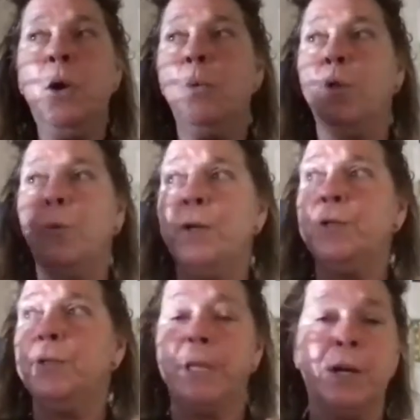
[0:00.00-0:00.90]
with
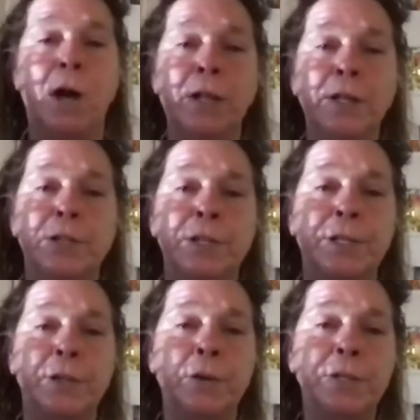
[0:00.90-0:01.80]
Western psychologists
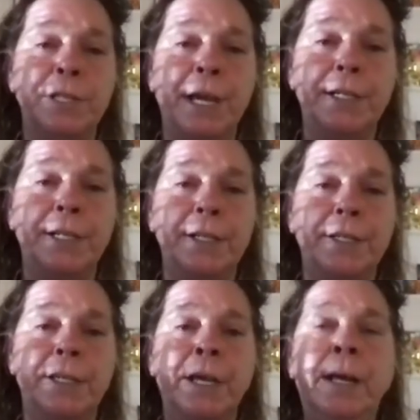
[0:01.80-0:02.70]
and neuroscientists.